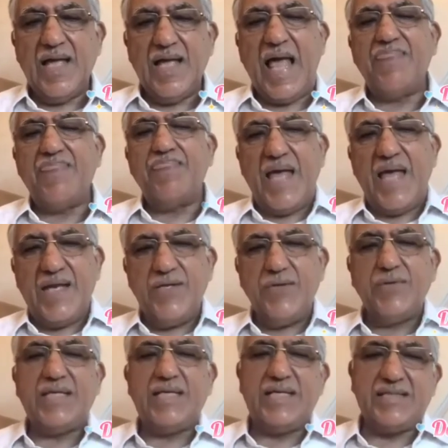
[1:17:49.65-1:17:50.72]
And then you
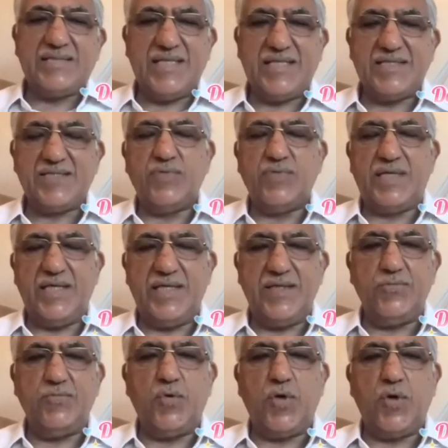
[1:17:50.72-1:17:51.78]
can assess whether
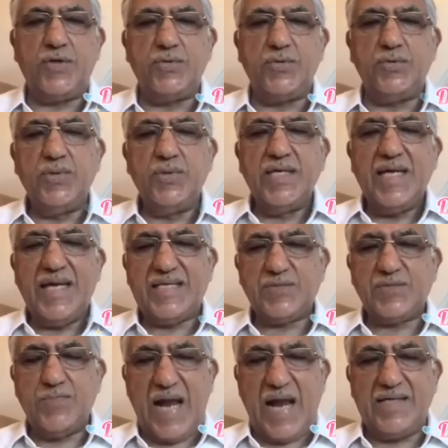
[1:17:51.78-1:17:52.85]
you want to
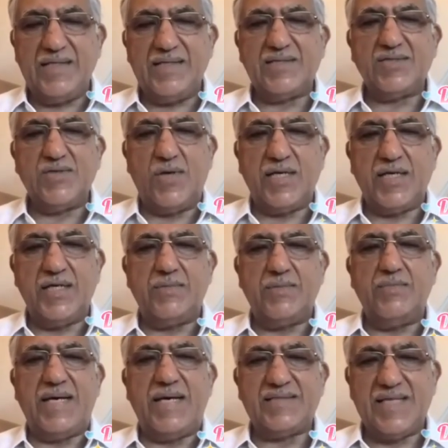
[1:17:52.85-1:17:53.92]
expand the socket
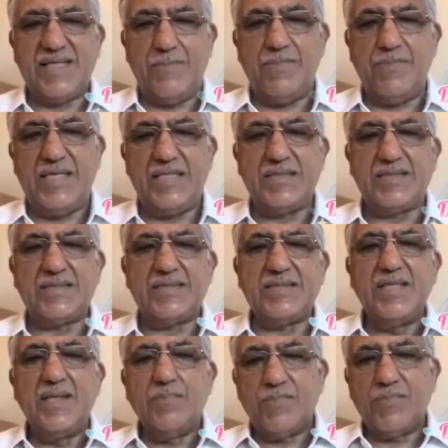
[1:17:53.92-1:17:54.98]
by some means,
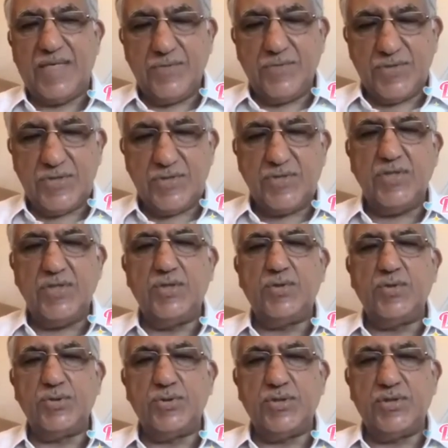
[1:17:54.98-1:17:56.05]
by
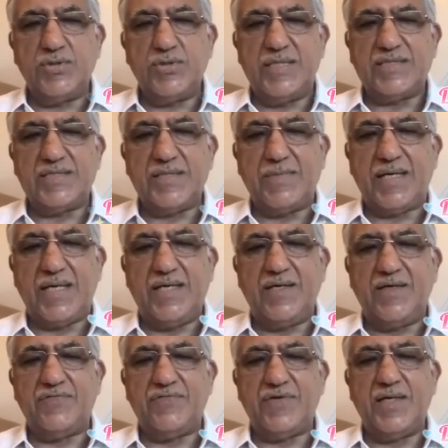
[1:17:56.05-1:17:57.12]
doing some kind
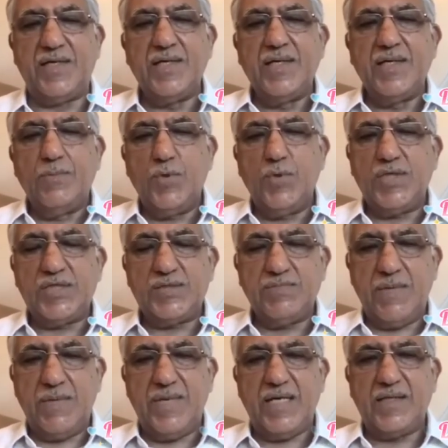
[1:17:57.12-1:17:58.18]
of a mucous
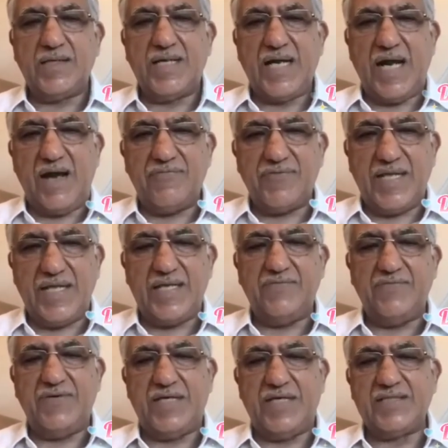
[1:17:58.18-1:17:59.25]
membrane grafting.
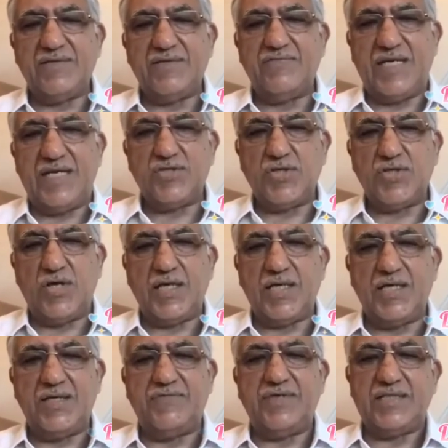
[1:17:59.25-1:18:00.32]
If it is a wet
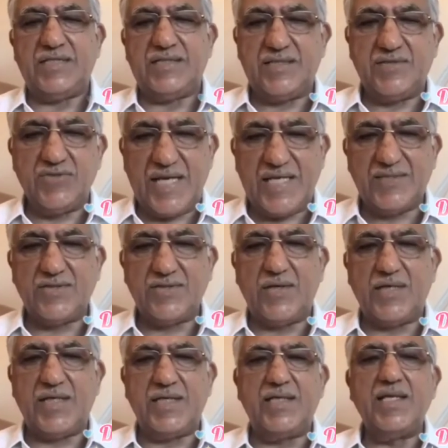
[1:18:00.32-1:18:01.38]
socket, if it is a dry
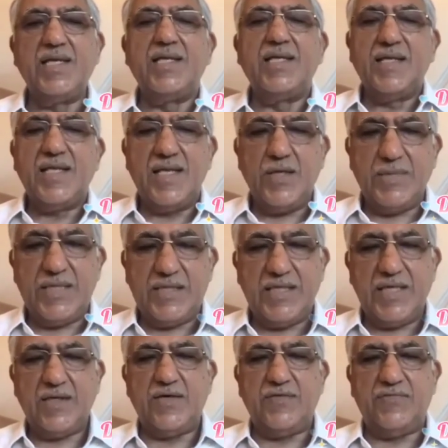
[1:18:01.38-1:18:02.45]
socket, then you may
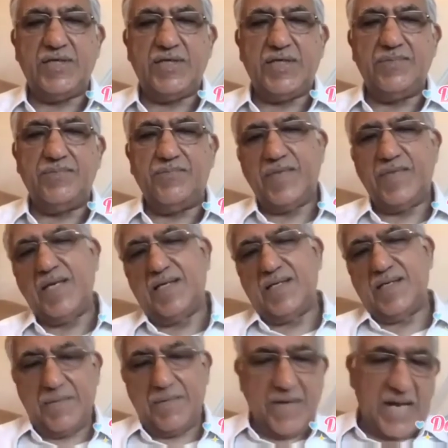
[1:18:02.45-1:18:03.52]
think of
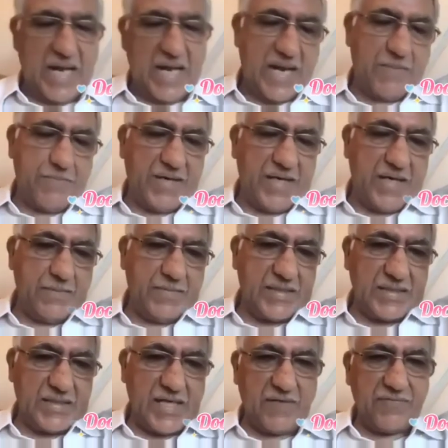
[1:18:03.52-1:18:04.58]
an
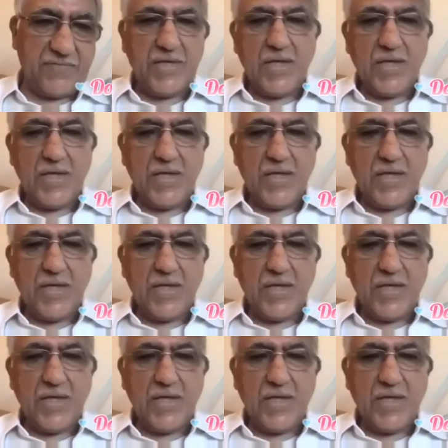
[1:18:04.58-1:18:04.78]
epidermal graft.